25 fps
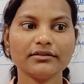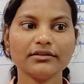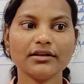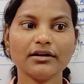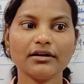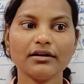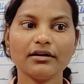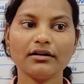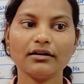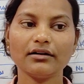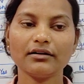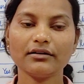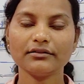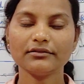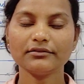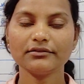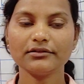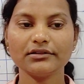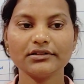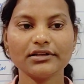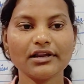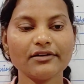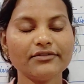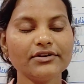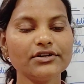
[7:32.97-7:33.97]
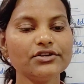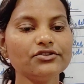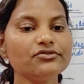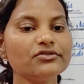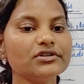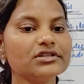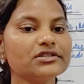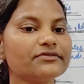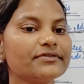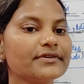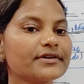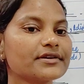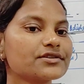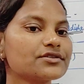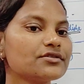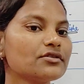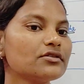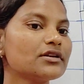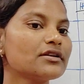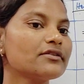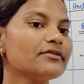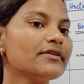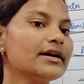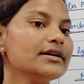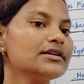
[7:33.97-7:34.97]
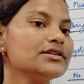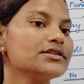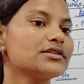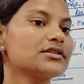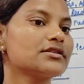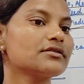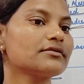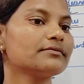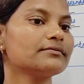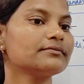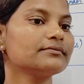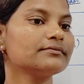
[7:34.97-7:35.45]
The revenue was fixed or revised?